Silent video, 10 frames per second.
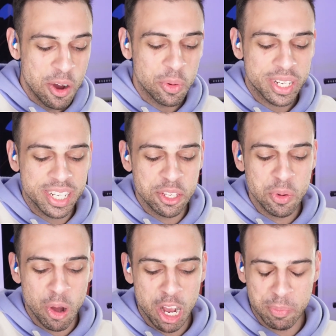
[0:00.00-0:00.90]
Well, can you
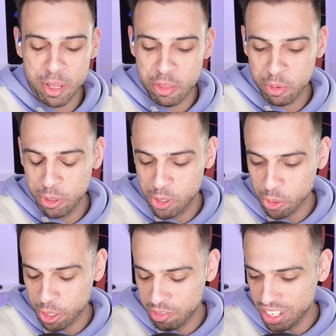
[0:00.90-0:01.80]
walk me through
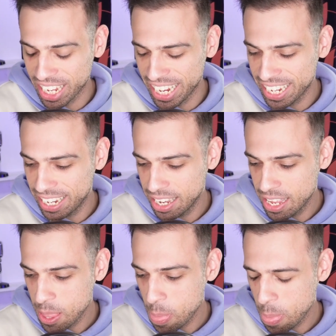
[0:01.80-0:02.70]
sort of like
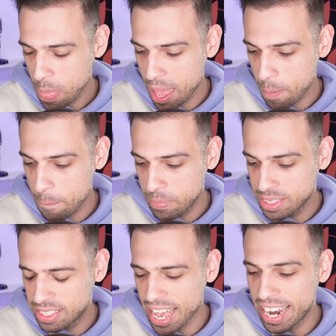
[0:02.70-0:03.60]

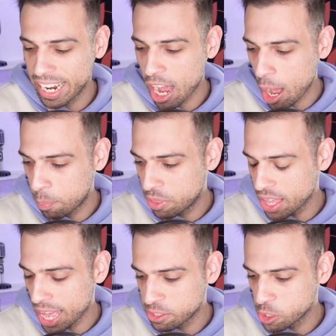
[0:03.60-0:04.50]
setting up
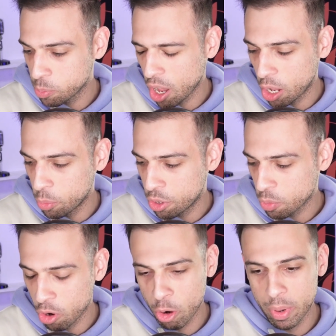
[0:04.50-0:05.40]
that spot with
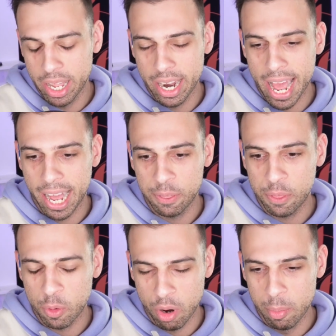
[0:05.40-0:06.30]
Roman at
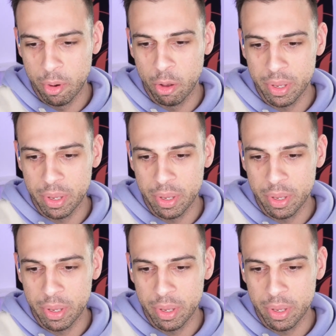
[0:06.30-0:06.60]
the Rumble?